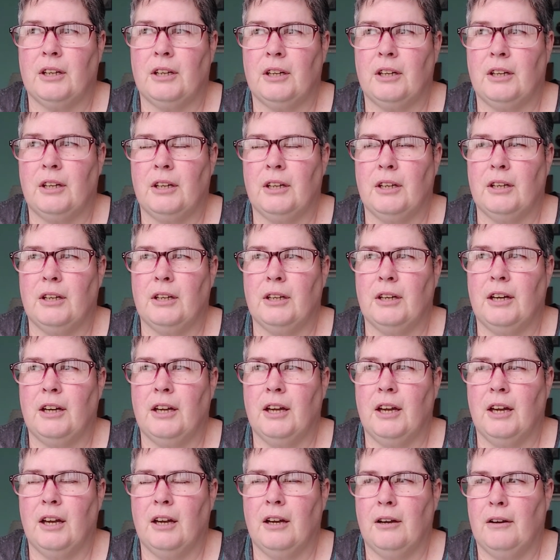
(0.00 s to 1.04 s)
Uh, I
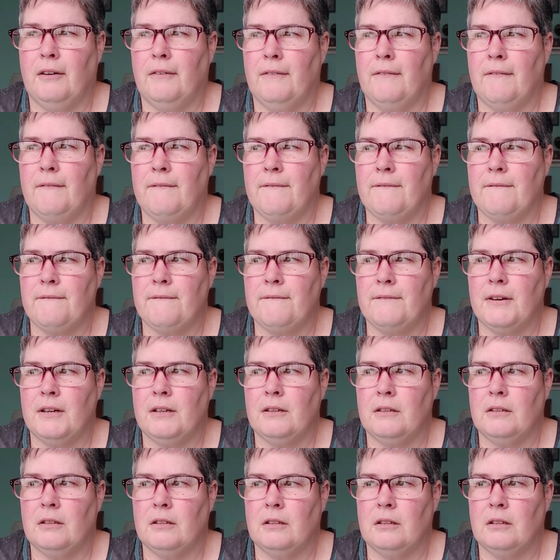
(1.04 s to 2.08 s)
have, I
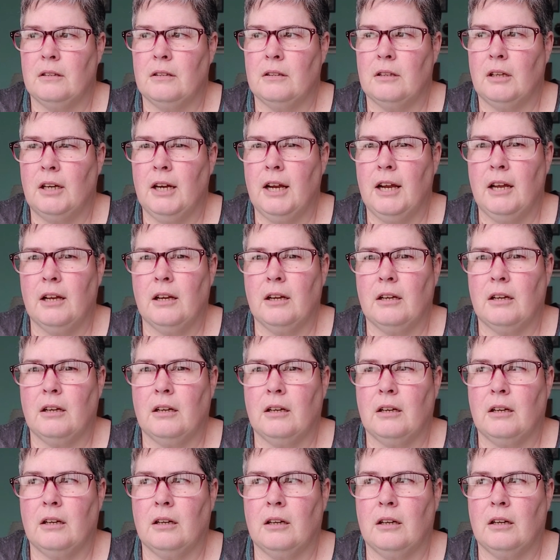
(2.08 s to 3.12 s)
thought I had,
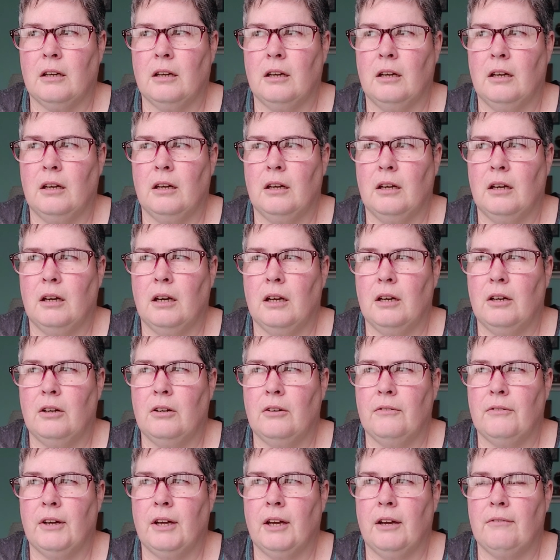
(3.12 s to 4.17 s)
I don't know if
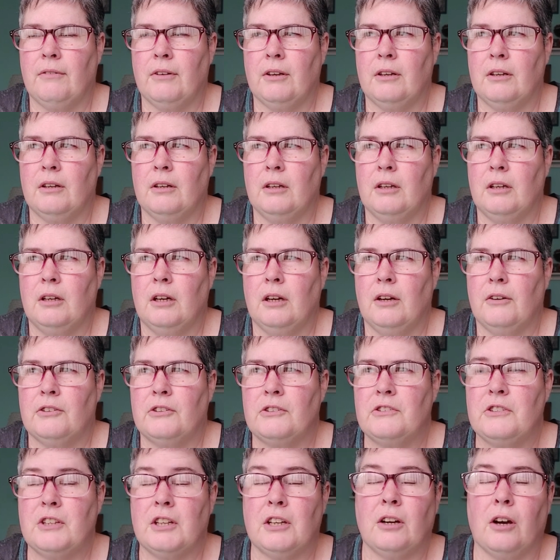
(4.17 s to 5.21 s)
I have it was
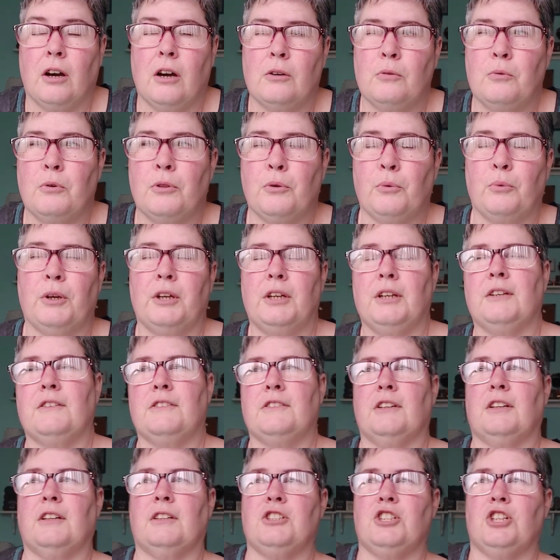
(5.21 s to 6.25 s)
gonna say Gone with the Wind is a
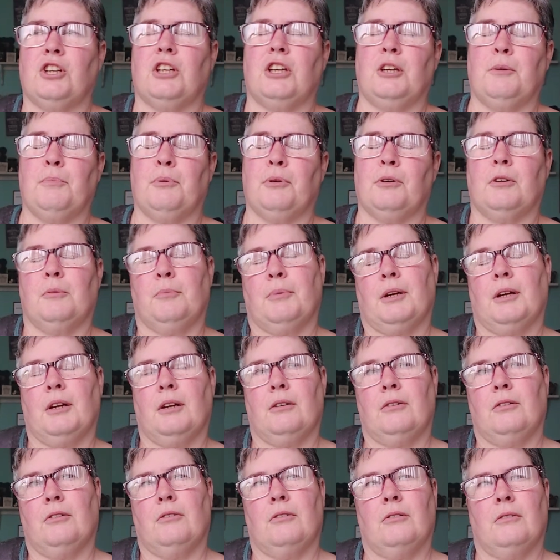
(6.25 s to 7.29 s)
chunky book, but I
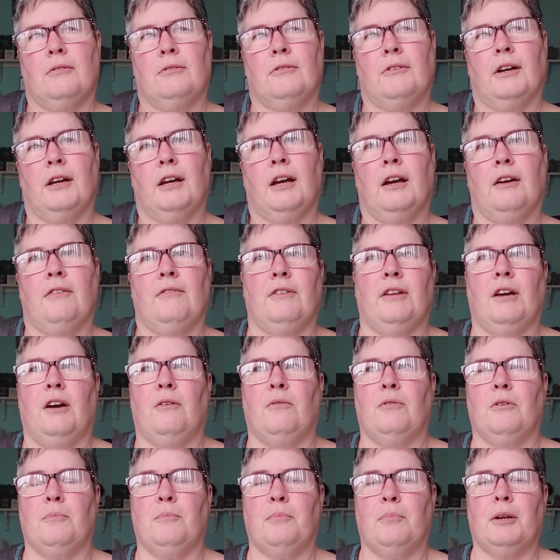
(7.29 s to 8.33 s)
don't know if I have that
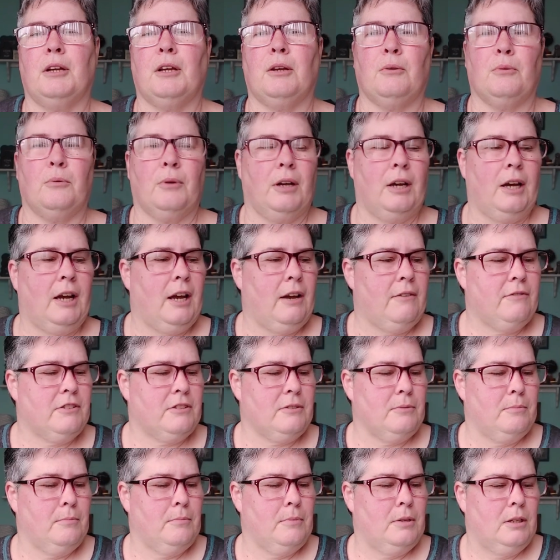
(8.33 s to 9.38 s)
one. But anyway, I have
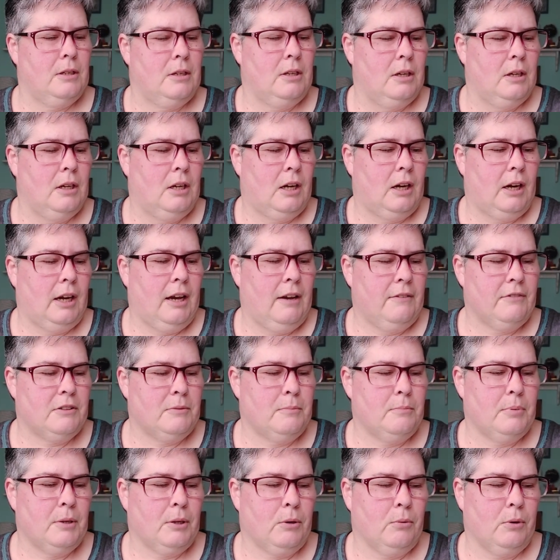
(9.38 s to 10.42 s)
some, I have some
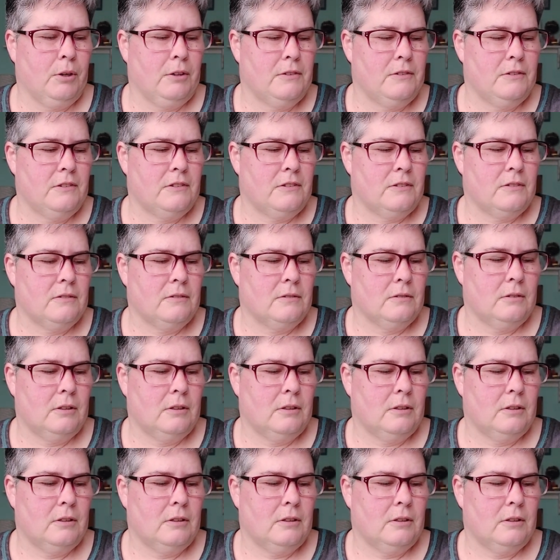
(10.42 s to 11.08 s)
big ones.